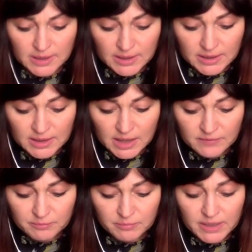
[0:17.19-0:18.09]
He covers
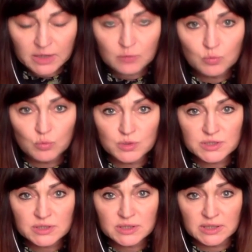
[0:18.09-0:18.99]
many
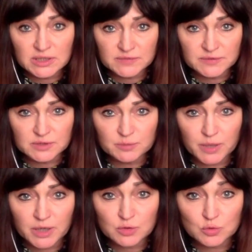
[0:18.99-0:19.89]
wars in different
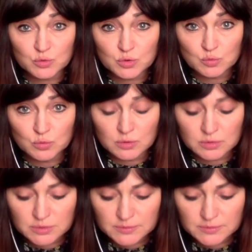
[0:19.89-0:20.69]
parts of the world,